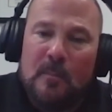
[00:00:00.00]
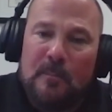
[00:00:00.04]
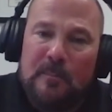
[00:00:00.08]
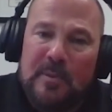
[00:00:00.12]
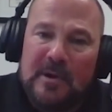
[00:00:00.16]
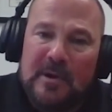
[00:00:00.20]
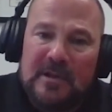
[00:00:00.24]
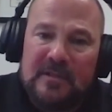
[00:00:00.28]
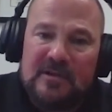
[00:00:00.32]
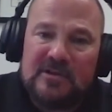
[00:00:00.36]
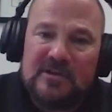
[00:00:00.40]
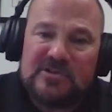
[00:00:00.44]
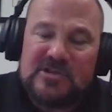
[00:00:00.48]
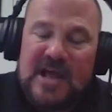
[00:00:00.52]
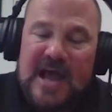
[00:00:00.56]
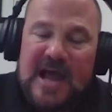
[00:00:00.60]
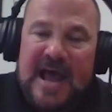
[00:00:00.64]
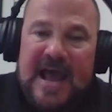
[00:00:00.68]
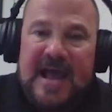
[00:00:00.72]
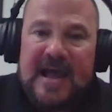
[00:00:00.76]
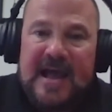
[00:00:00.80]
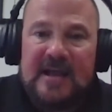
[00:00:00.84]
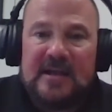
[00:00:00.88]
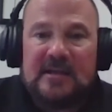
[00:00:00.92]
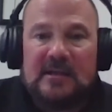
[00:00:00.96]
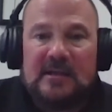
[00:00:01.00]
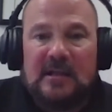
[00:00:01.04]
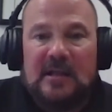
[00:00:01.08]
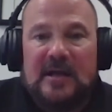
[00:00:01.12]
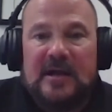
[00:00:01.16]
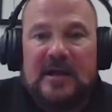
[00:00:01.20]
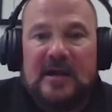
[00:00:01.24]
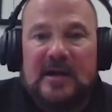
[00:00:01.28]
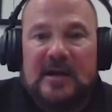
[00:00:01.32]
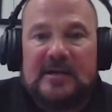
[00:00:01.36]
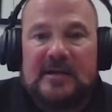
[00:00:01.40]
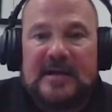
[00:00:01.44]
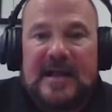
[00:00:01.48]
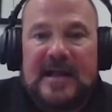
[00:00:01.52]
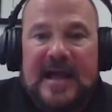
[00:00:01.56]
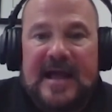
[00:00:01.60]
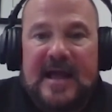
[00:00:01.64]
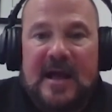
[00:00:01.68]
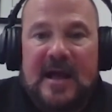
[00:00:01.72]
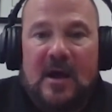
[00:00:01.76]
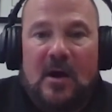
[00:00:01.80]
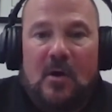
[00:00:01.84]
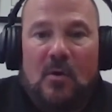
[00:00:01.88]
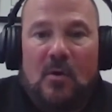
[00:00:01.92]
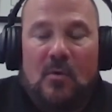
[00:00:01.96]
But there's an added layer.
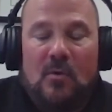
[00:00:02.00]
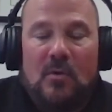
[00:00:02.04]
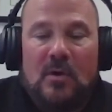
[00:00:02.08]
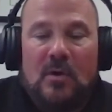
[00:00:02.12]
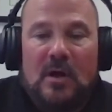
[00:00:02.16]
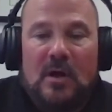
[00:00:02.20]
Now